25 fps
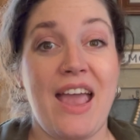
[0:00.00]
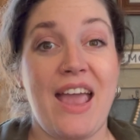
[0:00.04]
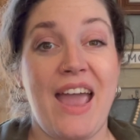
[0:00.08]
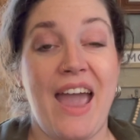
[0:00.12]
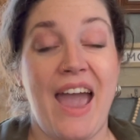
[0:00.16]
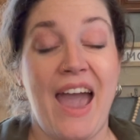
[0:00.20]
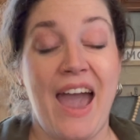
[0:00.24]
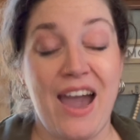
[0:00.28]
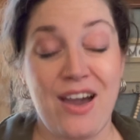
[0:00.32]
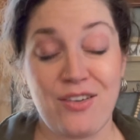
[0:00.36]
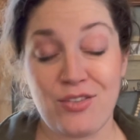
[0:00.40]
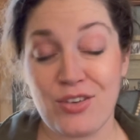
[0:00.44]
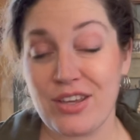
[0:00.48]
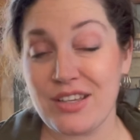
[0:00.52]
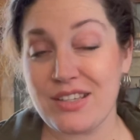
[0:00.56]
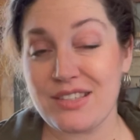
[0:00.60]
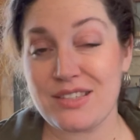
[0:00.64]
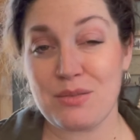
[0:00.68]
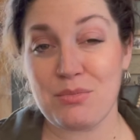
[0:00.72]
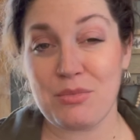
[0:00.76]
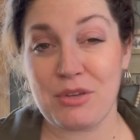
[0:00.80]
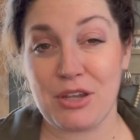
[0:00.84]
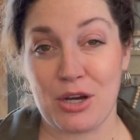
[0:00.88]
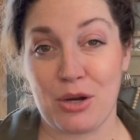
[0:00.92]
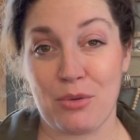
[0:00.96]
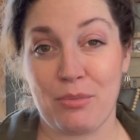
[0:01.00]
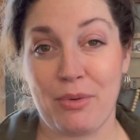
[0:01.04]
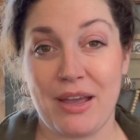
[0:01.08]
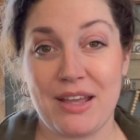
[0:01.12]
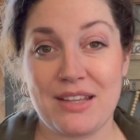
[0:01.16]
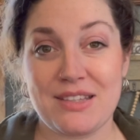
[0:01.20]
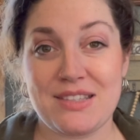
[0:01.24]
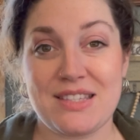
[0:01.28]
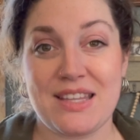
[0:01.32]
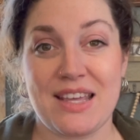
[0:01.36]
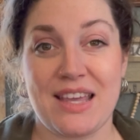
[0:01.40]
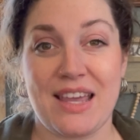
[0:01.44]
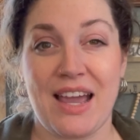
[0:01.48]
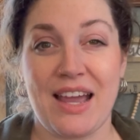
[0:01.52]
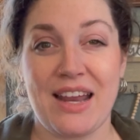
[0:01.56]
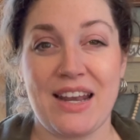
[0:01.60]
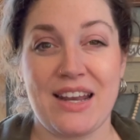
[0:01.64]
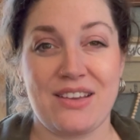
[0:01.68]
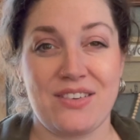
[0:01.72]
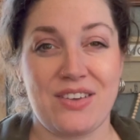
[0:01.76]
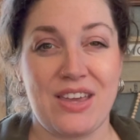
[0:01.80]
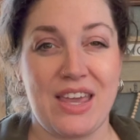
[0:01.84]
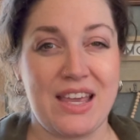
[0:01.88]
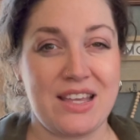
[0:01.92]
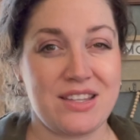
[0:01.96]
Having some earbuds that kind
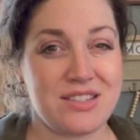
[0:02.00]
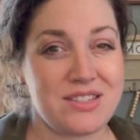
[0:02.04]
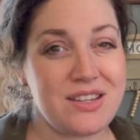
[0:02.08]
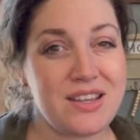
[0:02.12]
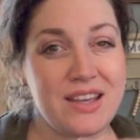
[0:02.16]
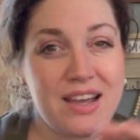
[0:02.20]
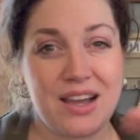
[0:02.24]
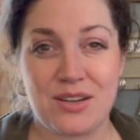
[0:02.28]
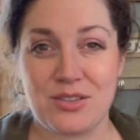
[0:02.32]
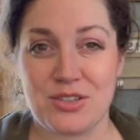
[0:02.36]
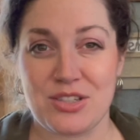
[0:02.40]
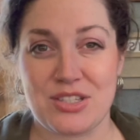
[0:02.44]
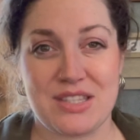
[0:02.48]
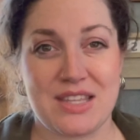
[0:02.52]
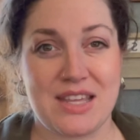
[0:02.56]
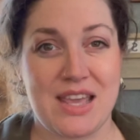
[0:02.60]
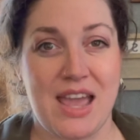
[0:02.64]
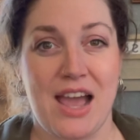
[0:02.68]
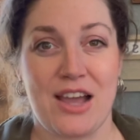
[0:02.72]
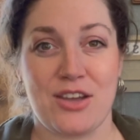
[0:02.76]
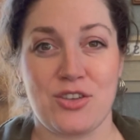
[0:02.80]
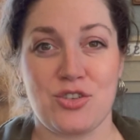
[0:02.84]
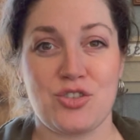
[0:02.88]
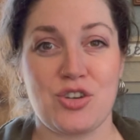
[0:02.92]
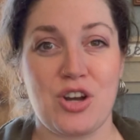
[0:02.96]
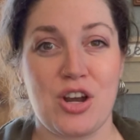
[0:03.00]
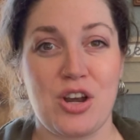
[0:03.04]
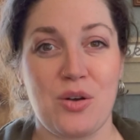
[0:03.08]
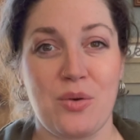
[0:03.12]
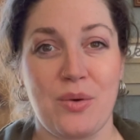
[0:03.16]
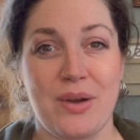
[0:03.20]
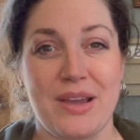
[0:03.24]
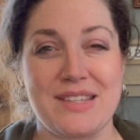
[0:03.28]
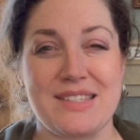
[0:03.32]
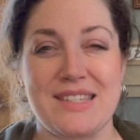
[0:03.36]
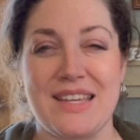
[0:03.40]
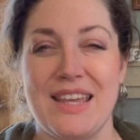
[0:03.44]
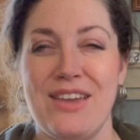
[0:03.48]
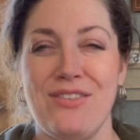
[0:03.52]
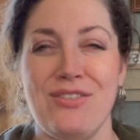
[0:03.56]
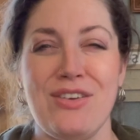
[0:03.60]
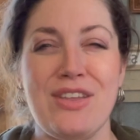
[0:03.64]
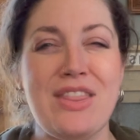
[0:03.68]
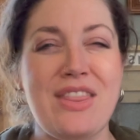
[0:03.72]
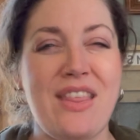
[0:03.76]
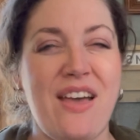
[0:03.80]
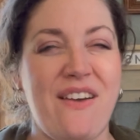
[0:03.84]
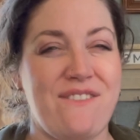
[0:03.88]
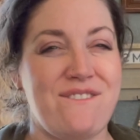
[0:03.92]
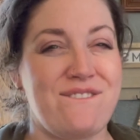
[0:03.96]
of cancel out just the extra noise,
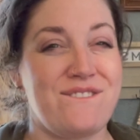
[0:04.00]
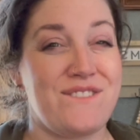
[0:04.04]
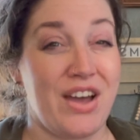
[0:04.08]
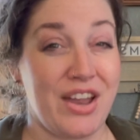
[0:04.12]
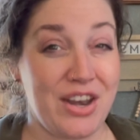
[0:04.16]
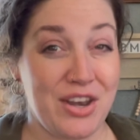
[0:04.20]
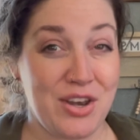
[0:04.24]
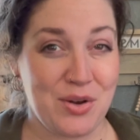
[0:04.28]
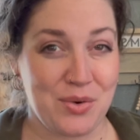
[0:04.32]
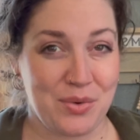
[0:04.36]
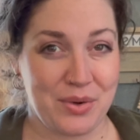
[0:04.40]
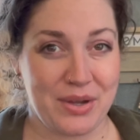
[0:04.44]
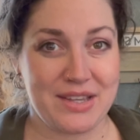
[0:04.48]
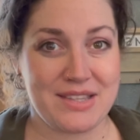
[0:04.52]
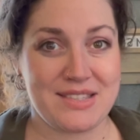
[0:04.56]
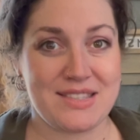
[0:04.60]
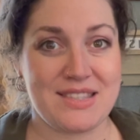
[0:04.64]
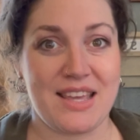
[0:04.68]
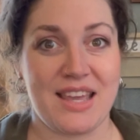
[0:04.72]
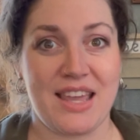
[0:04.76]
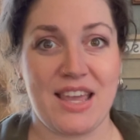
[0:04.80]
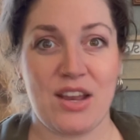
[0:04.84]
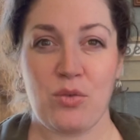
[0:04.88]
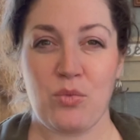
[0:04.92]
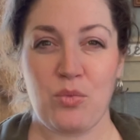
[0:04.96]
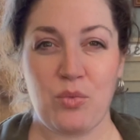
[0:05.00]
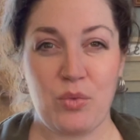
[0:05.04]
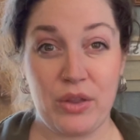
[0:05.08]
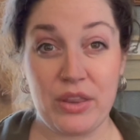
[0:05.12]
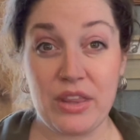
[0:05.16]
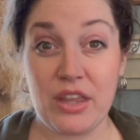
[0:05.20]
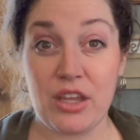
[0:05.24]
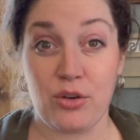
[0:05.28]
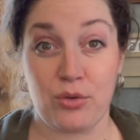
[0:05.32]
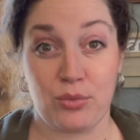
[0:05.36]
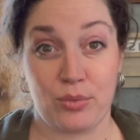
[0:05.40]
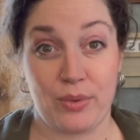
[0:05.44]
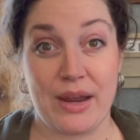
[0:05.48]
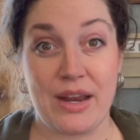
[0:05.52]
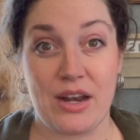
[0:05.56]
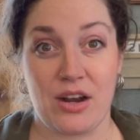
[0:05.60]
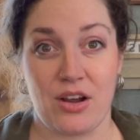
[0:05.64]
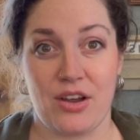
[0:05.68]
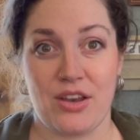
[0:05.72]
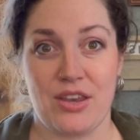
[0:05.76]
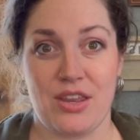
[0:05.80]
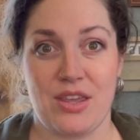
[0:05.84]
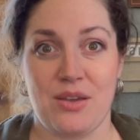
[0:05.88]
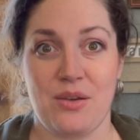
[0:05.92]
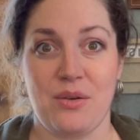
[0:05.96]
even the fun noise that can really grate
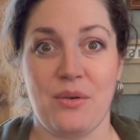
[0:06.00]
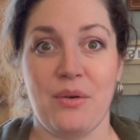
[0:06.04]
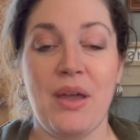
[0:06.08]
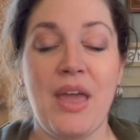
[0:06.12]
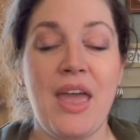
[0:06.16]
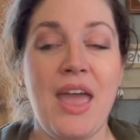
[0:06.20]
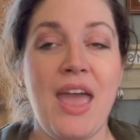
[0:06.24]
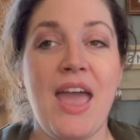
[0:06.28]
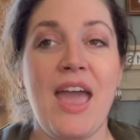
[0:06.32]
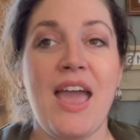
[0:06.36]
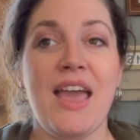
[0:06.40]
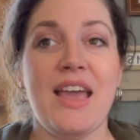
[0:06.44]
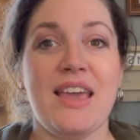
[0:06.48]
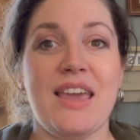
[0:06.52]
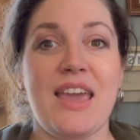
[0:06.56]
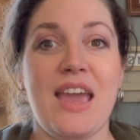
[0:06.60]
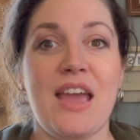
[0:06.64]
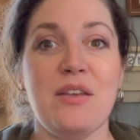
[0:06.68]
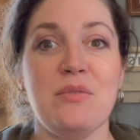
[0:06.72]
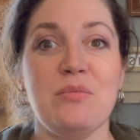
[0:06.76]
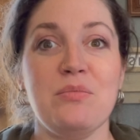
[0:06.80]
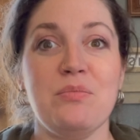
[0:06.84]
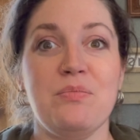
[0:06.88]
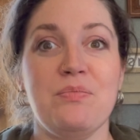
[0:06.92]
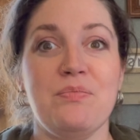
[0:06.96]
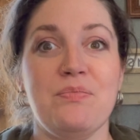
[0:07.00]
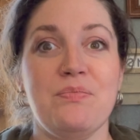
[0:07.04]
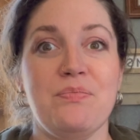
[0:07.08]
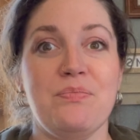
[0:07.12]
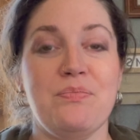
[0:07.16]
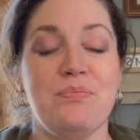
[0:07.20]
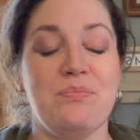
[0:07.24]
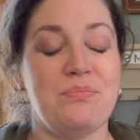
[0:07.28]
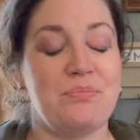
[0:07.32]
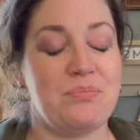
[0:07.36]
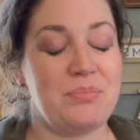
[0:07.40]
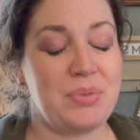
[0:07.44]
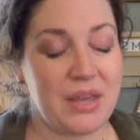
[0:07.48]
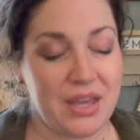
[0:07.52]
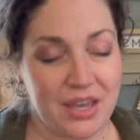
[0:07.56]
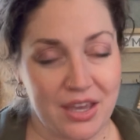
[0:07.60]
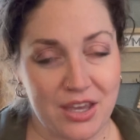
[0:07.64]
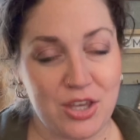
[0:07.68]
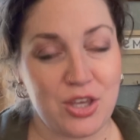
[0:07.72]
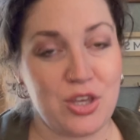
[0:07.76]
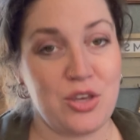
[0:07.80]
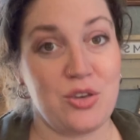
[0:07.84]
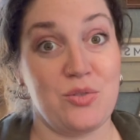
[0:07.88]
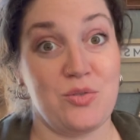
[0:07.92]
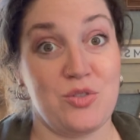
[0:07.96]
on you, can be a
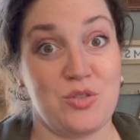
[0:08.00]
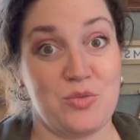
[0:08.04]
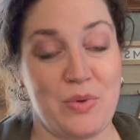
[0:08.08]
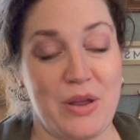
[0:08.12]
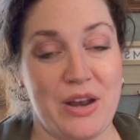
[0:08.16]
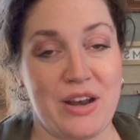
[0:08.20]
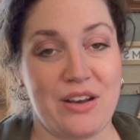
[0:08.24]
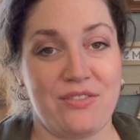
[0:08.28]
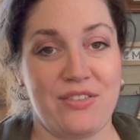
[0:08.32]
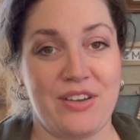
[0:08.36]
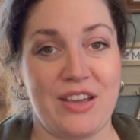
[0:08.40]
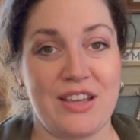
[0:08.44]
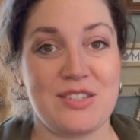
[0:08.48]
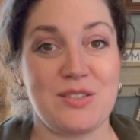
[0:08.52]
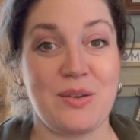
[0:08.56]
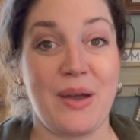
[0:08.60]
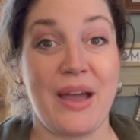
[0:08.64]
huge benefit.